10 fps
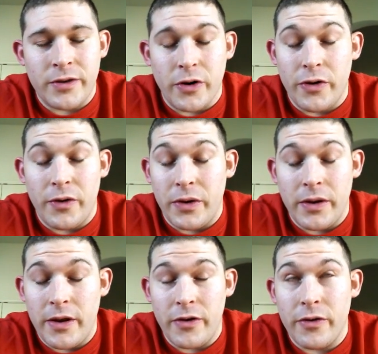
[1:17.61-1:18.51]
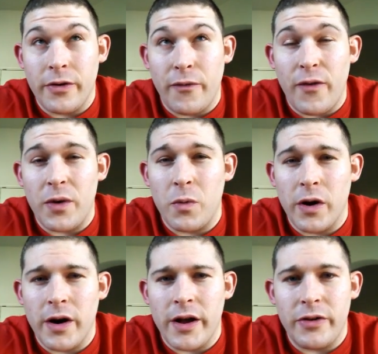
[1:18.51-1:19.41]
in a Fed
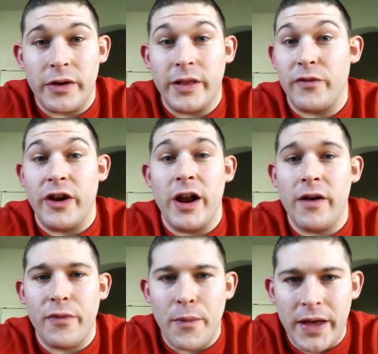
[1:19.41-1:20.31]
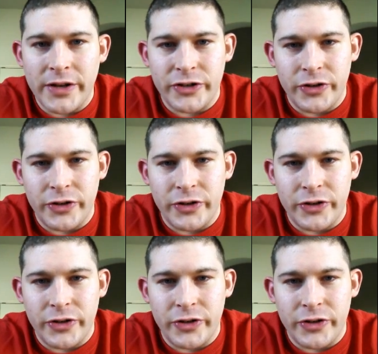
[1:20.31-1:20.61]
where you can lift your head off the bench,